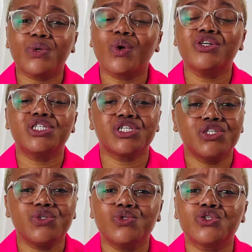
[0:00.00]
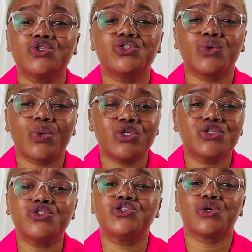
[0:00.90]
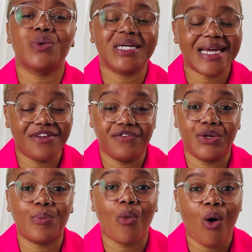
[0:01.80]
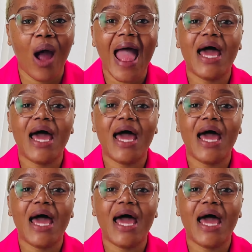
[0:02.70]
you continue to do it even more.